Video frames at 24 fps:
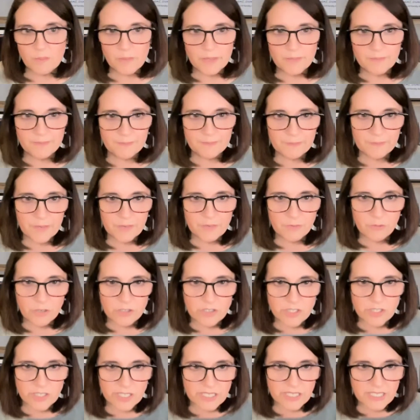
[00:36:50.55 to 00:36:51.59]
But
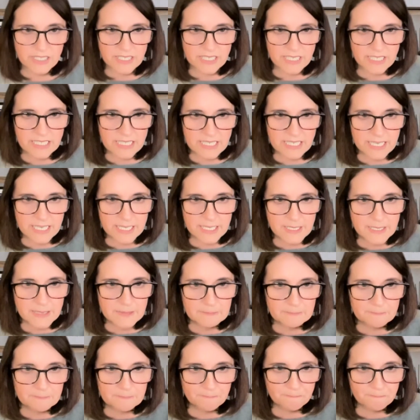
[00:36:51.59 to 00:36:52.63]
unfortunately, it doesn't exist.